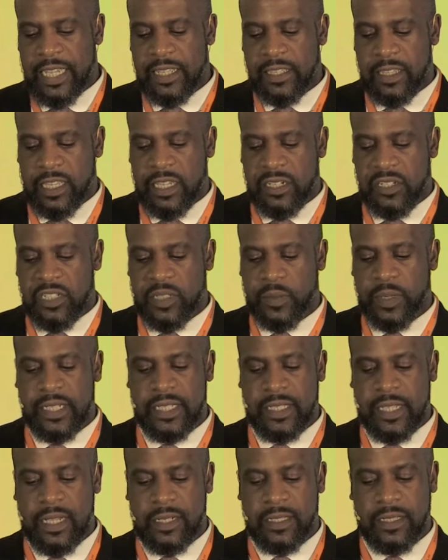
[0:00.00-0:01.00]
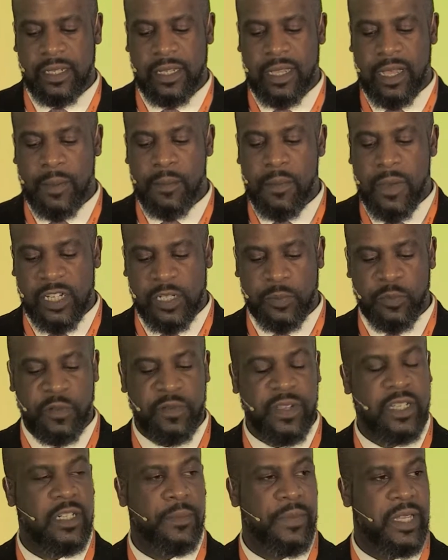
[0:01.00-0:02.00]
that the issues we're discussing are much more
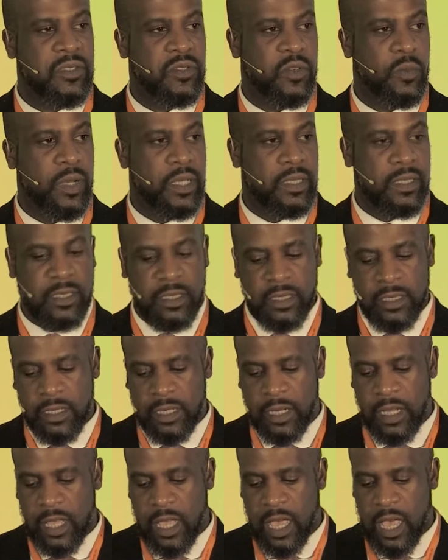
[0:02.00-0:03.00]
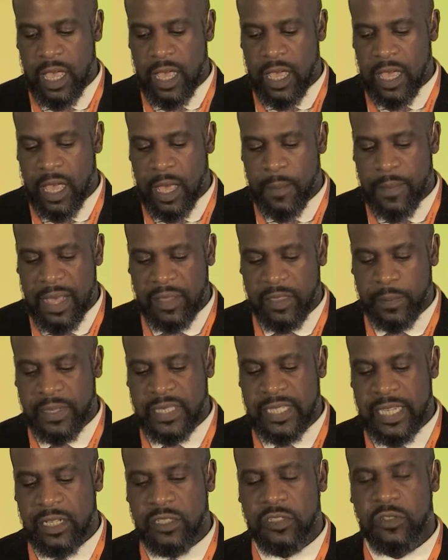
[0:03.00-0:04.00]
fundamental ones about the
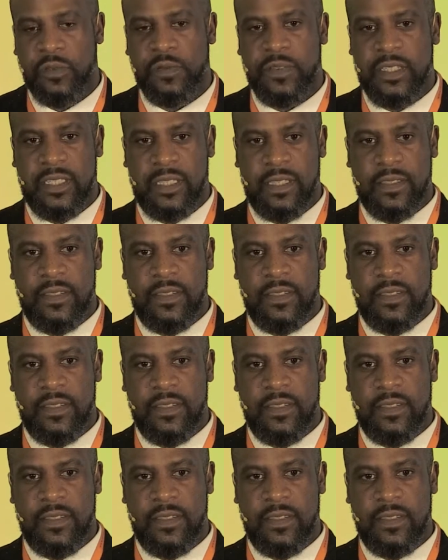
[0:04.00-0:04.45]
potential for